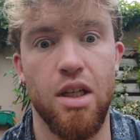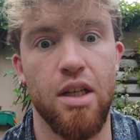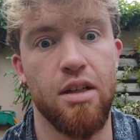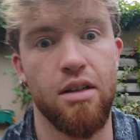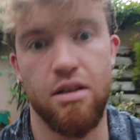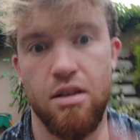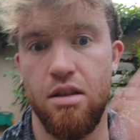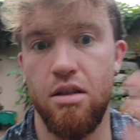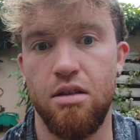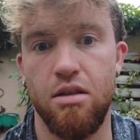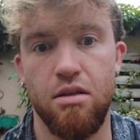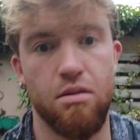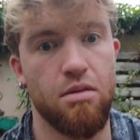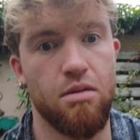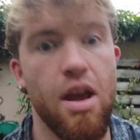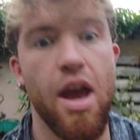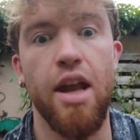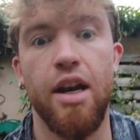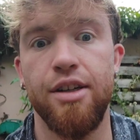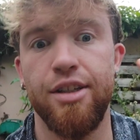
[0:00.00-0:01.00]
It's
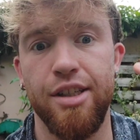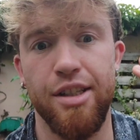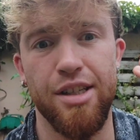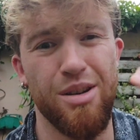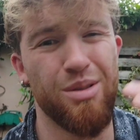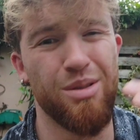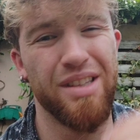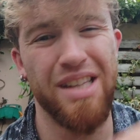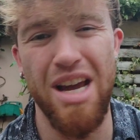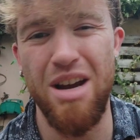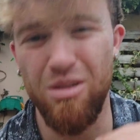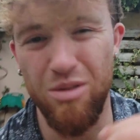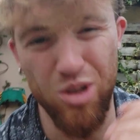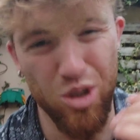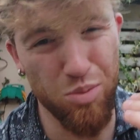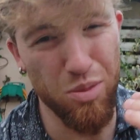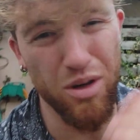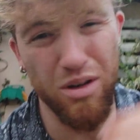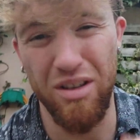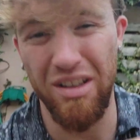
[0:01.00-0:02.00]
energy going down,
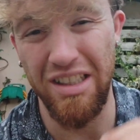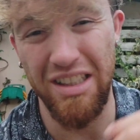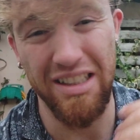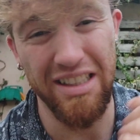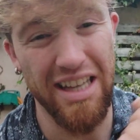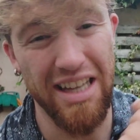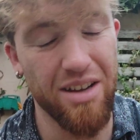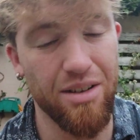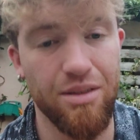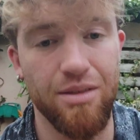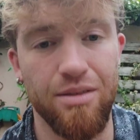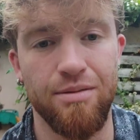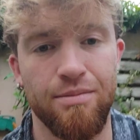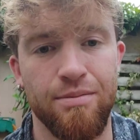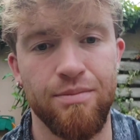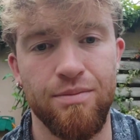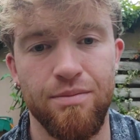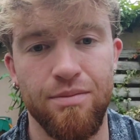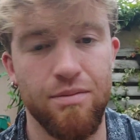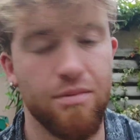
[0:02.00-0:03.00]
spiraling down.
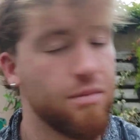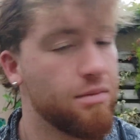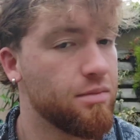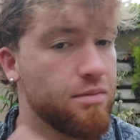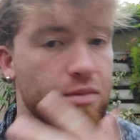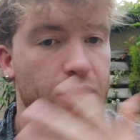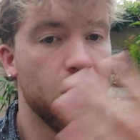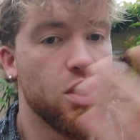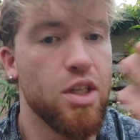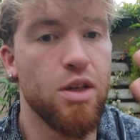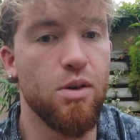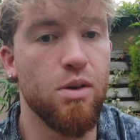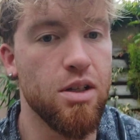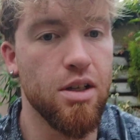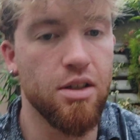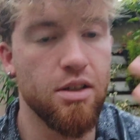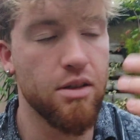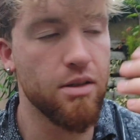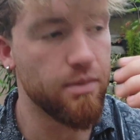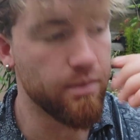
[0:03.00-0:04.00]
It's
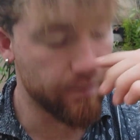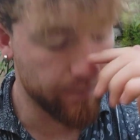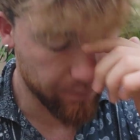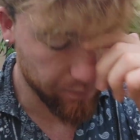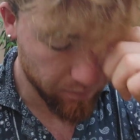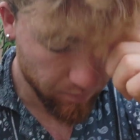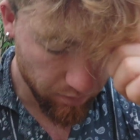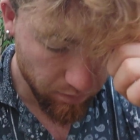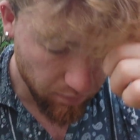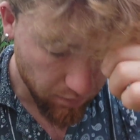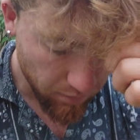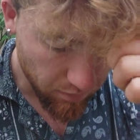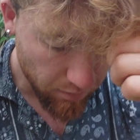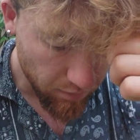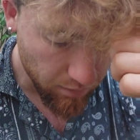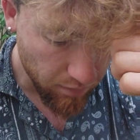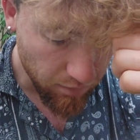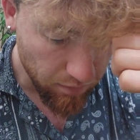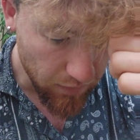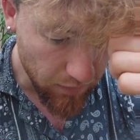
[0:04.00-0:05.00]
useless.
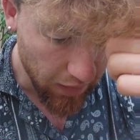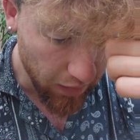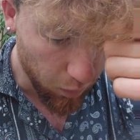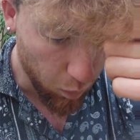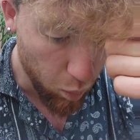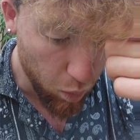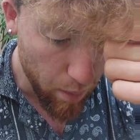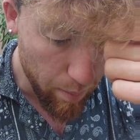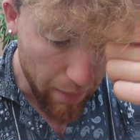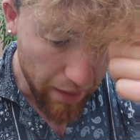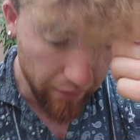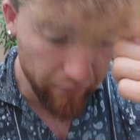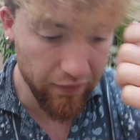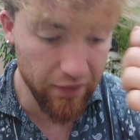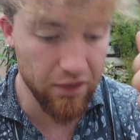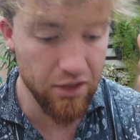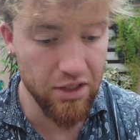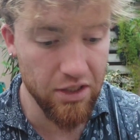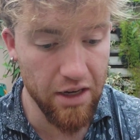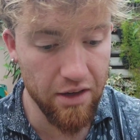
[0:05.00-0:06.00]
Like, what
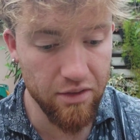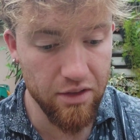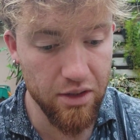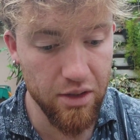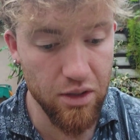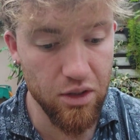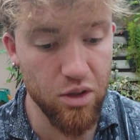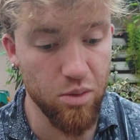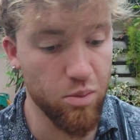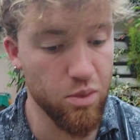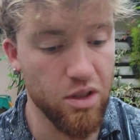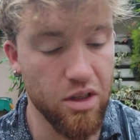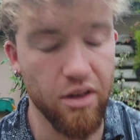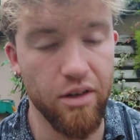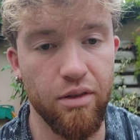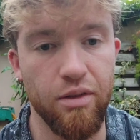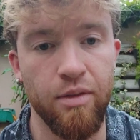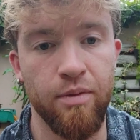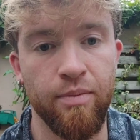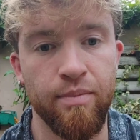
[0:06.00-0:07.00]
benefit does that have to someone's
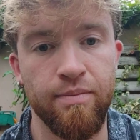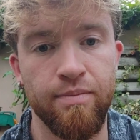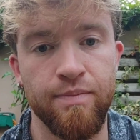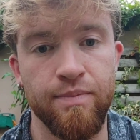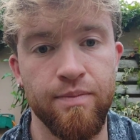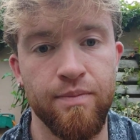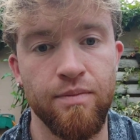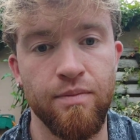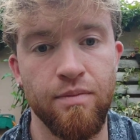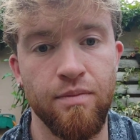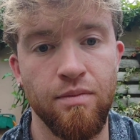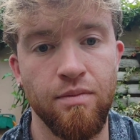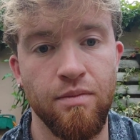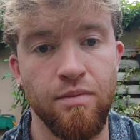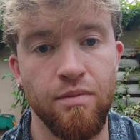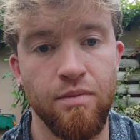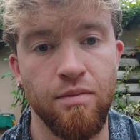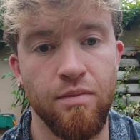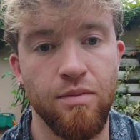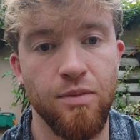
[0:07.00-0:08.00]
life?
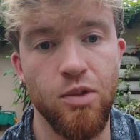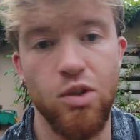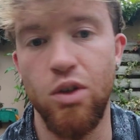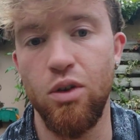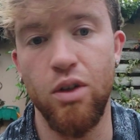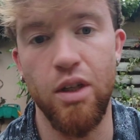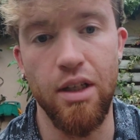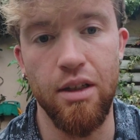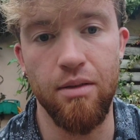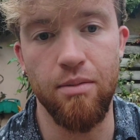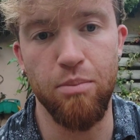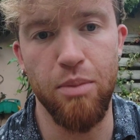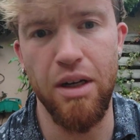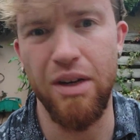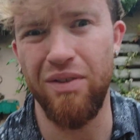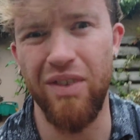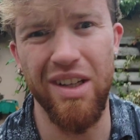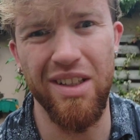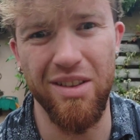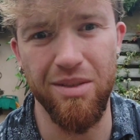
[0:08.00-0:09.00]
Sulking, being
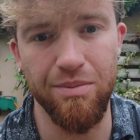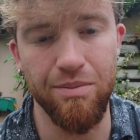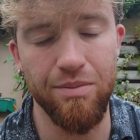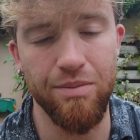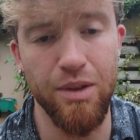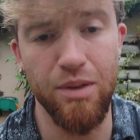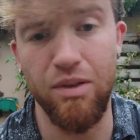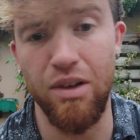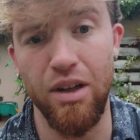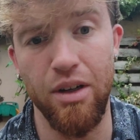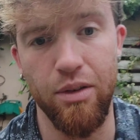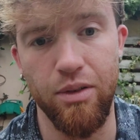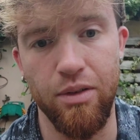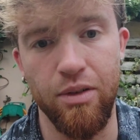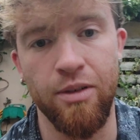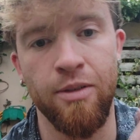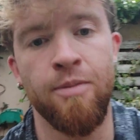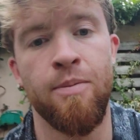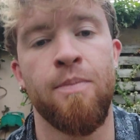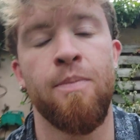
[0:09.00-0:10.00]
a victim of life.
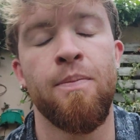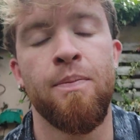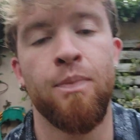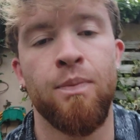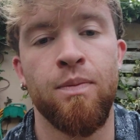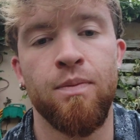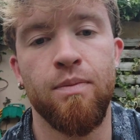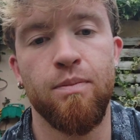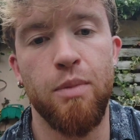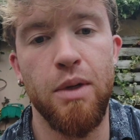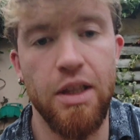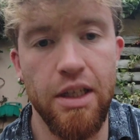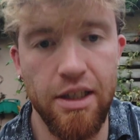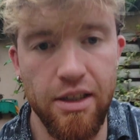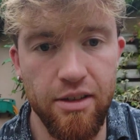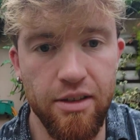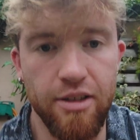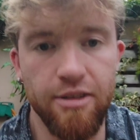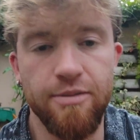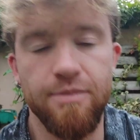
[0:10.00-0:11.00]
Be the
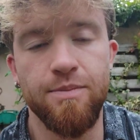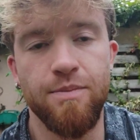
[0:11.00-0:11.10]
hero.